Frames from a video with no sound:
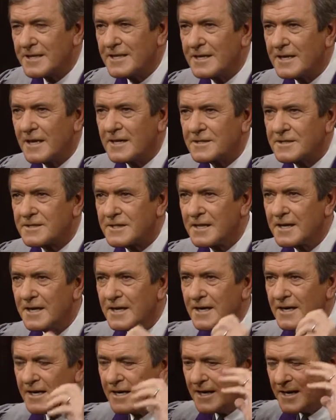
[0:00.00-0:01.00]
in us,
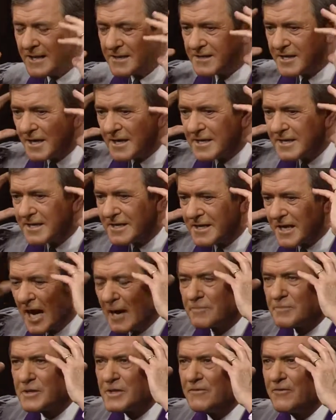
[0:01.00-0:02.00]
until he
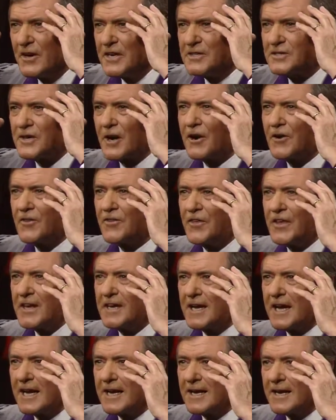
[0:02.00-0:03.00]
captivates our
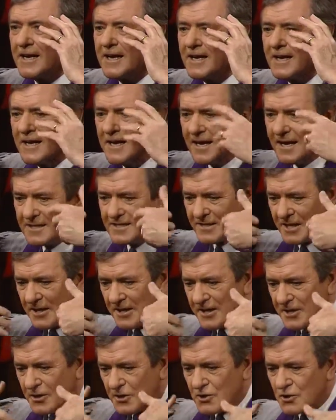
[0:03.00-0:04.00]
thinking, until
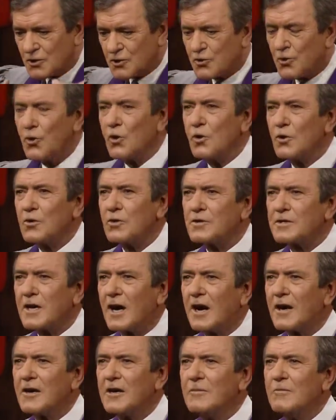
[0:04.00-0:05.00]
he controls
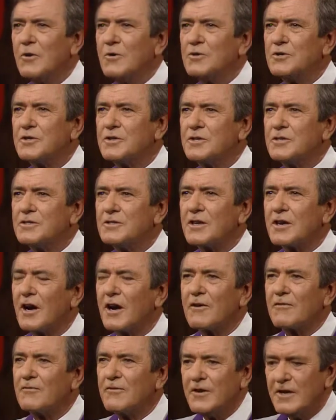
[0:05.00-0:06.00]
our emotions and
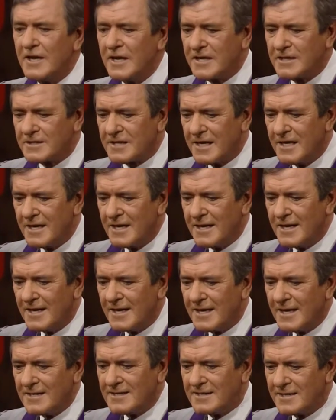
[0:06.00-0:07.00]
our feelings,
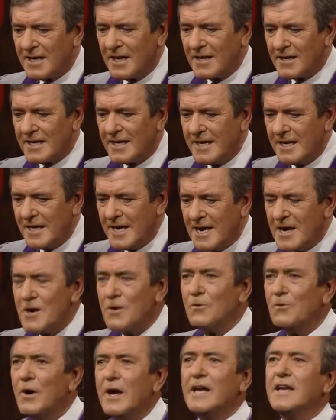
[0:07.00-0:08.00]
until he
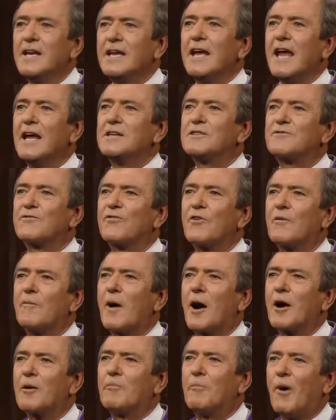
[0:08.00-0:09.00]
radiates from
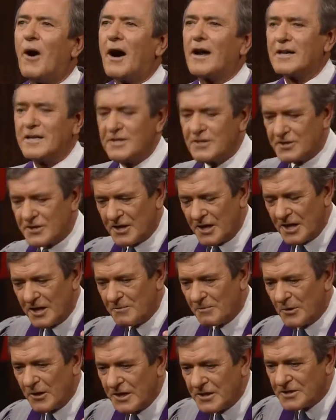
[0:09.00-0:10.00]
our bodies, till he
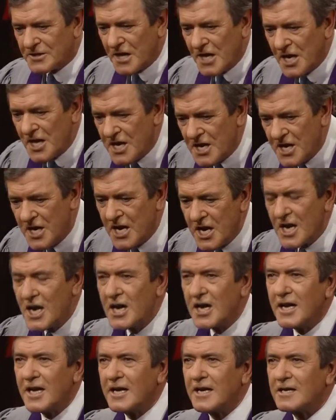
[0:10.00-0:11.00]
brings
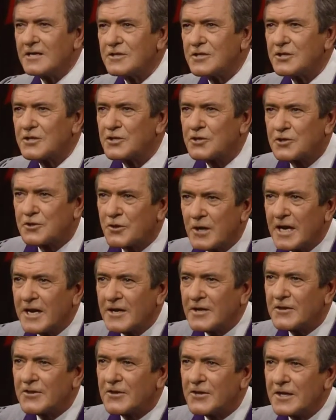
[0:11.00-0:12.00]
healing and
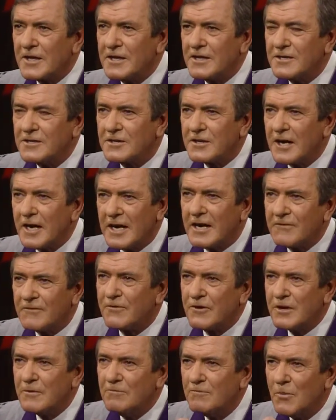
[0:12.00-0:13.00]
strength into
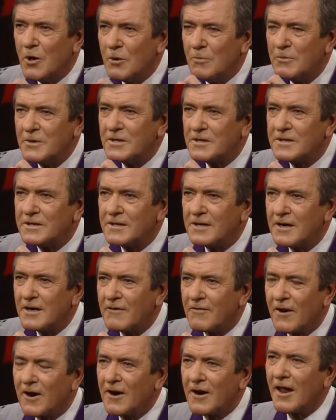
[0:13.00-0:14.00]
every moment
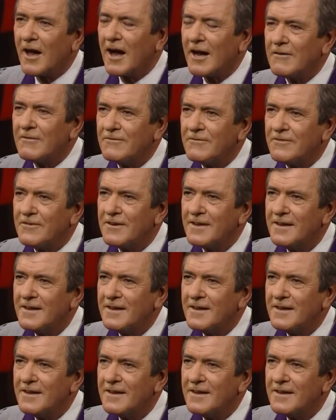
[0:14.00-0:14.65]
of our life.